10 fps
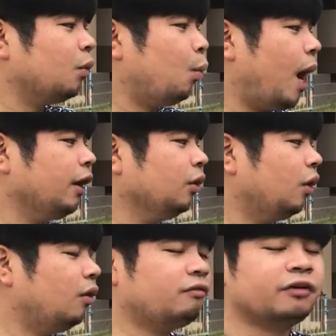1
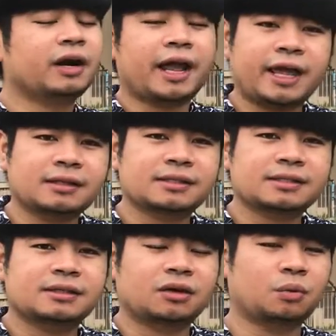over
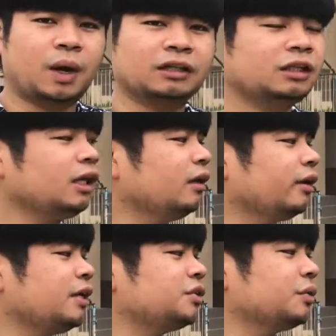x, the quantity
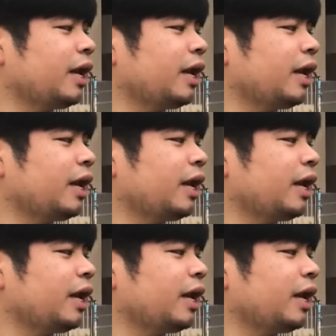raised to